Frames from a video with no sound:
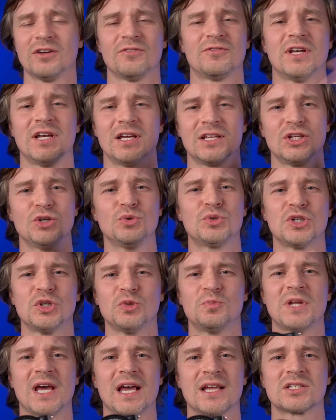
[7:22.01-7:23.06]
of the
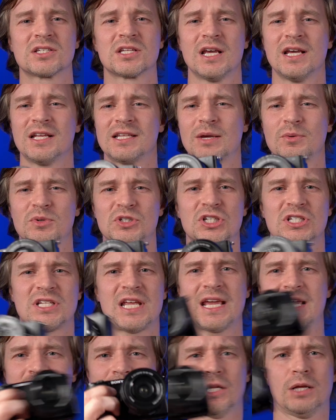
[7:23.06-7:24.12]
YouTube tests, they would just
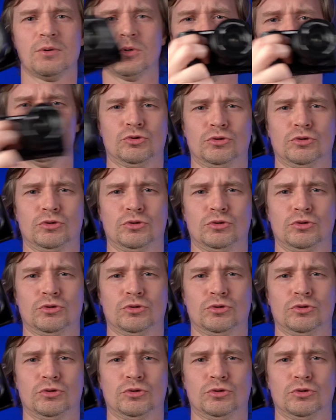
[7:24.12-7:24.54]
take it and they would,